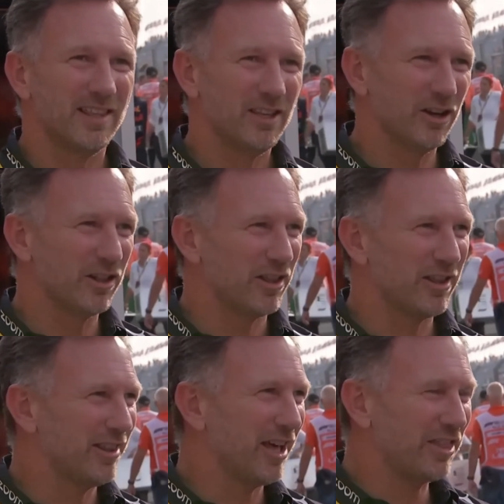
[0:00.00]
you know,
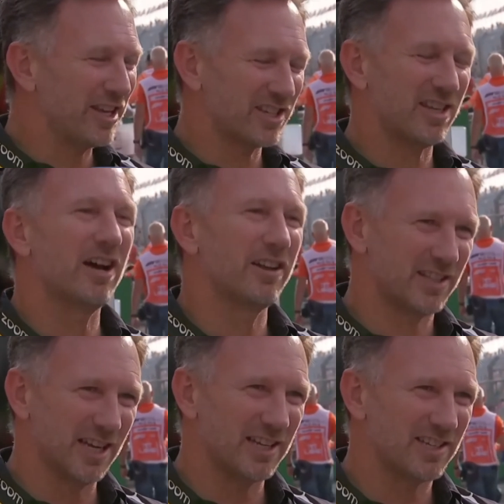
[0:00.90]
nothing's done
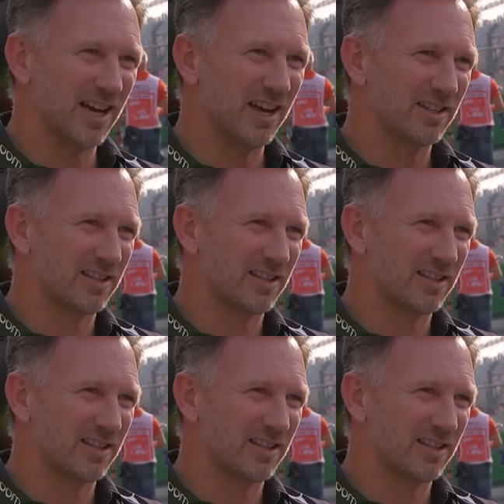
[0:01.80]
until it's done.